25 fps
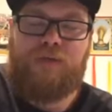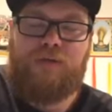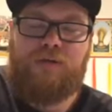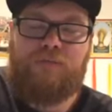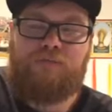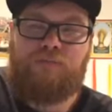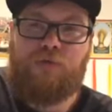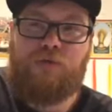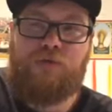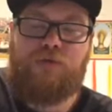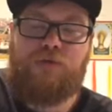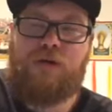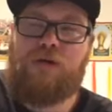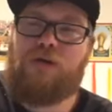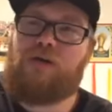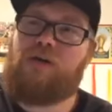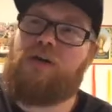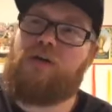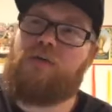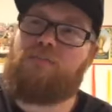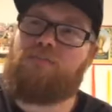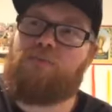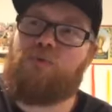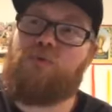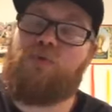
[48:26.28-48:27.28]
Brew
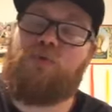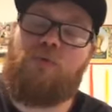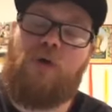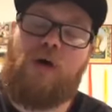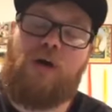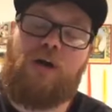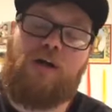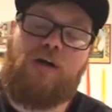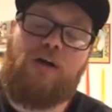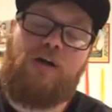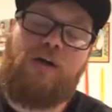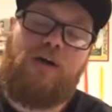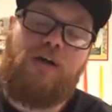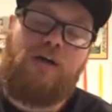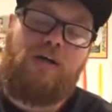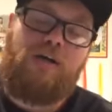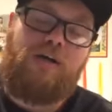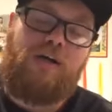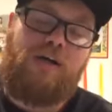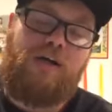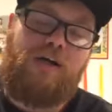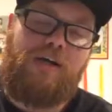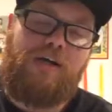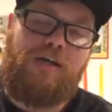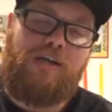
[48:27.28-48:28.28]
and Water
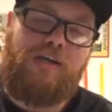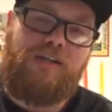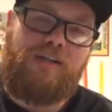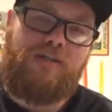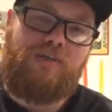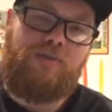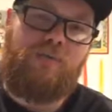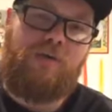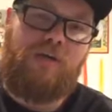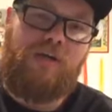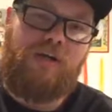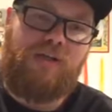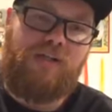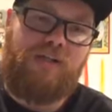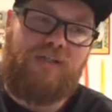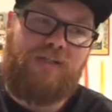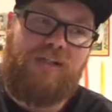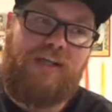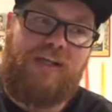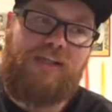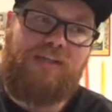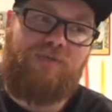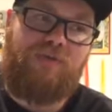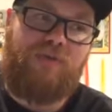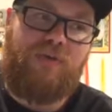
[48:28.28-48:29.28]
is what it is, and
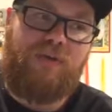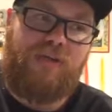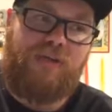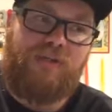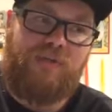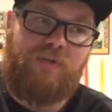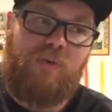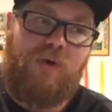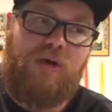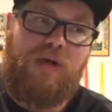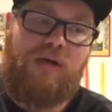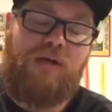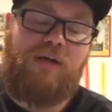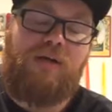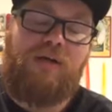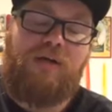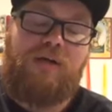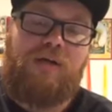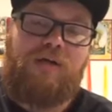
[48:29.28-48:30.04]
that's free as well.